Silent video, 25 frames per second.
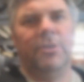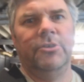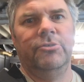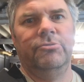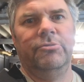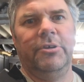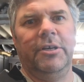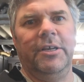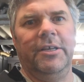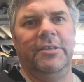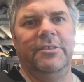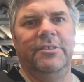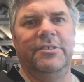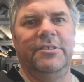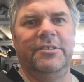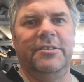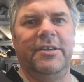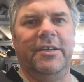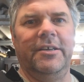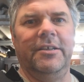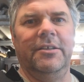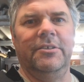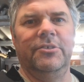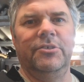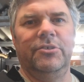Drilling
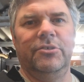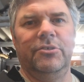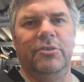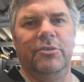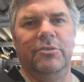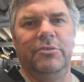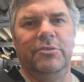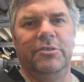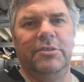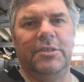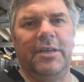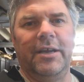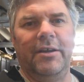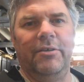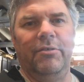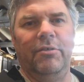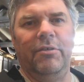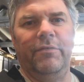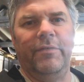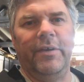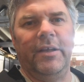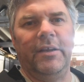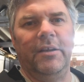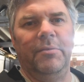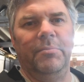steel studs out
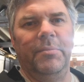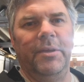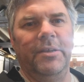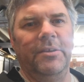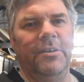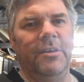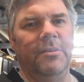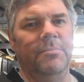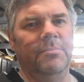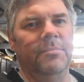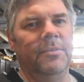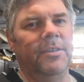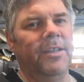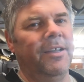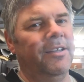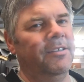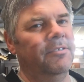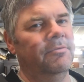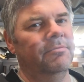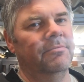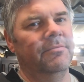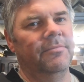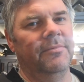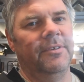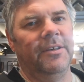of aluminium
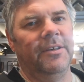can